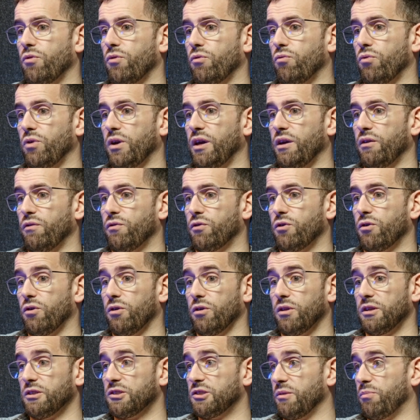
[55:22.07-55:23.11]
We've
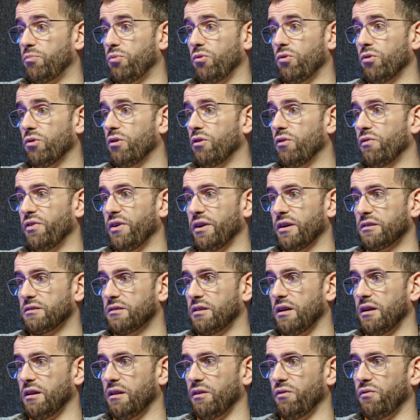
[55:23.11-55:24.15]
got the support of our
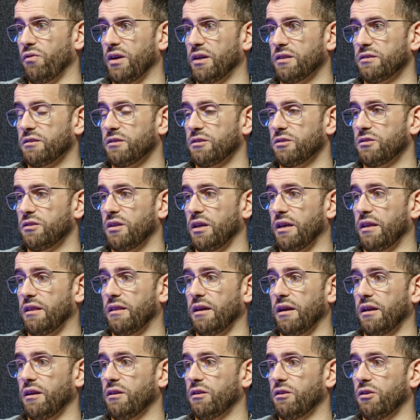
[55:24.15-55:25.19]
external investors to
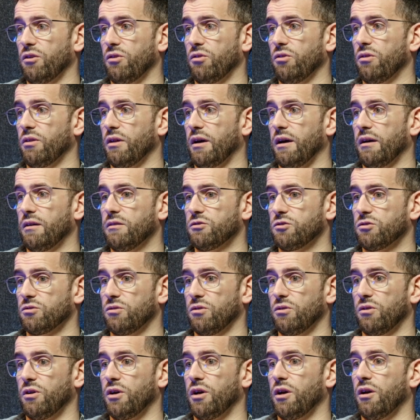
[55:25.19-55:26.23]
continue to do that.
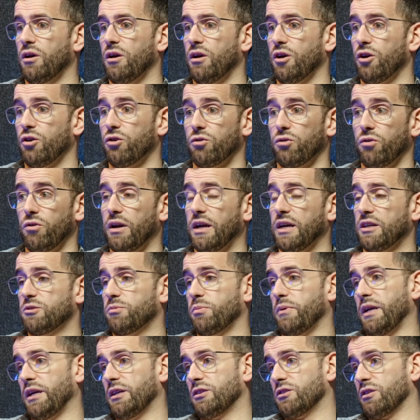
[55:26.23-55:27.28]
So growing
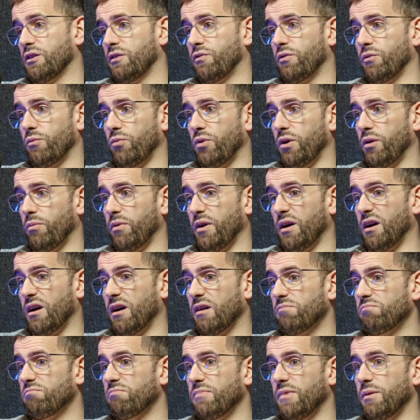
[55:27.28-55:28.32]
exponentially from where we
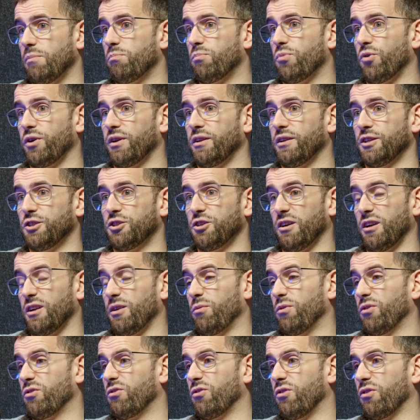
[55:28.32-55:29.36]
are. The point in the journey
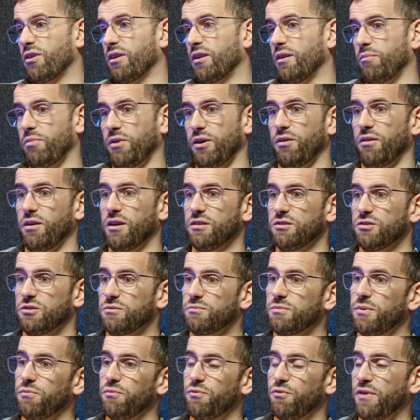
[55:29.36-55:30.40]
we're talking about is
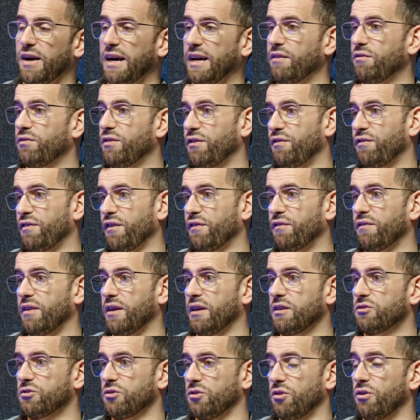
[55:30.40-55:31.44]
from 5 to
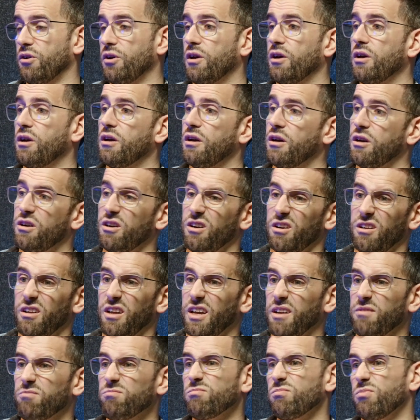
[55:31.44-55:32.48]
50. So
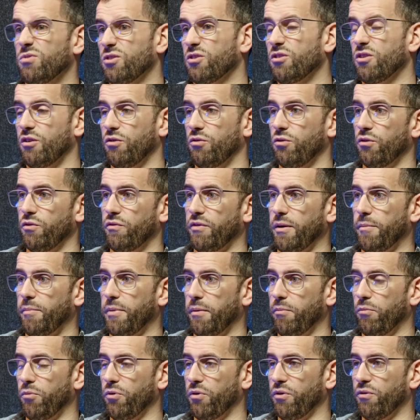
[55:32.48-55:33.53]
currently we're turning over a
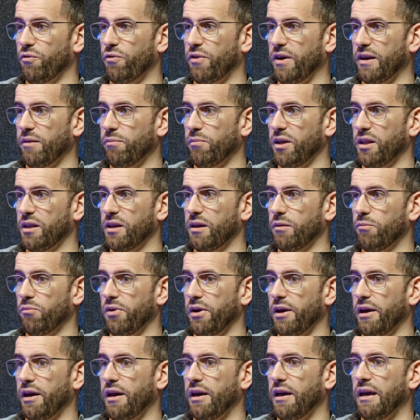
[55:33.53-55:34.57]
bit more than 5 million,
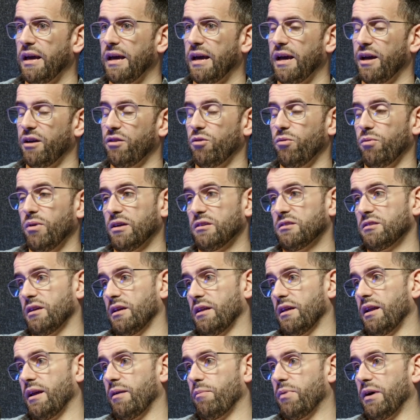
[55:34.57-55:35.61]
but how do we
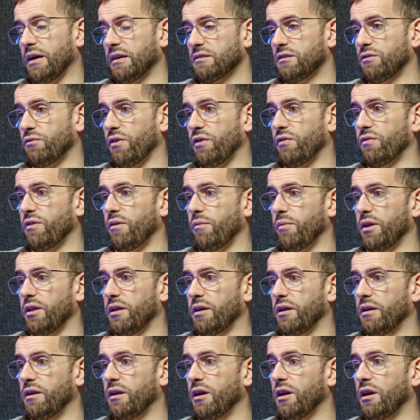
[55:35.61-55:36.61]
accelerate past 50 million?